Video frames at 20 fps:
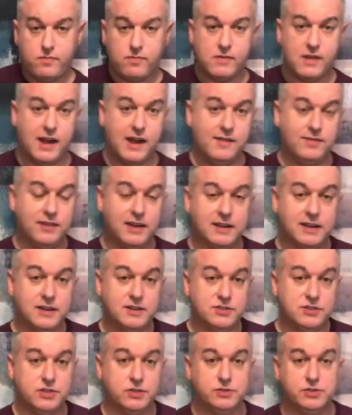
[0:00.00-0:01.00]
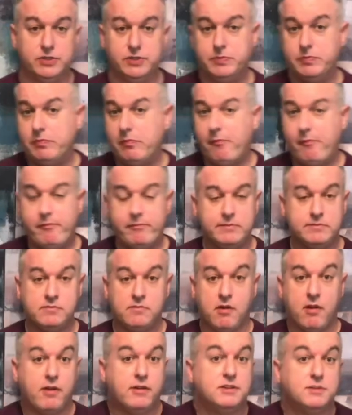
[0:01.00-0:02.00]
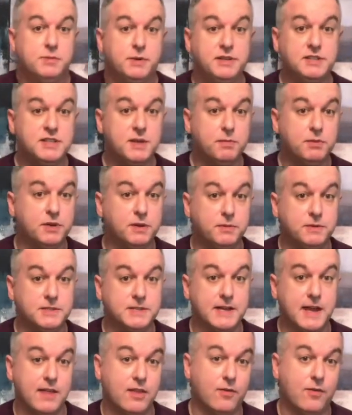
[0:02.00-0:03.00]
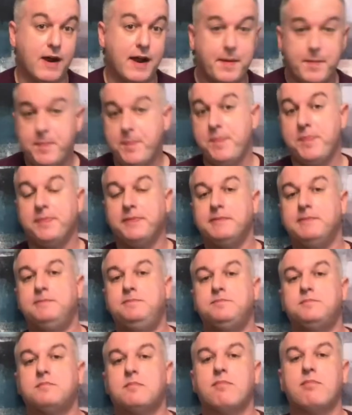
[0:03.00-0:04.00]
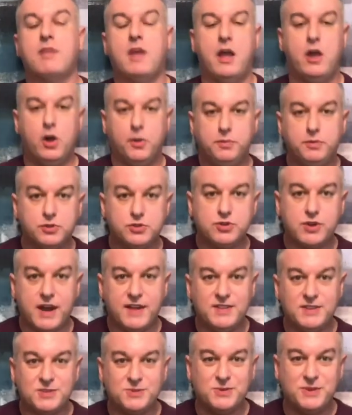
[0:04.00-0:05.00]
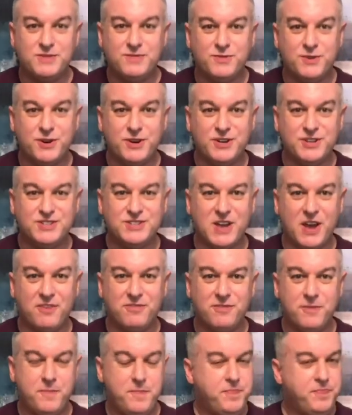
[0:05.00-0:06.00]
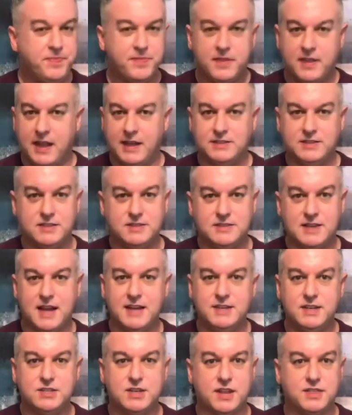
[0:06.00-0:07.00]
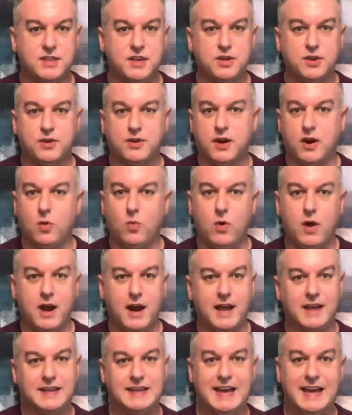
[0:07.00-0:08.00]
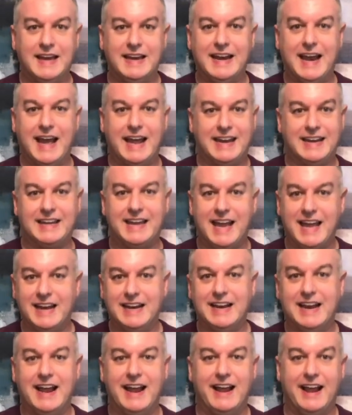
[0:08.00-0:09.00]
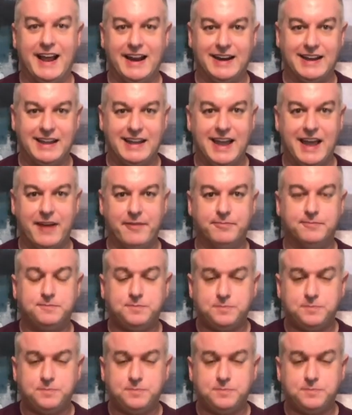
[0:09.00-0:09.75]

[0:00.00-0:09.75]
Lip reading: And like I showed you, it's pretty simple to put together, right? I hope you'll try this one for yourself. It's a side dish I think you're gonna want again and again and again.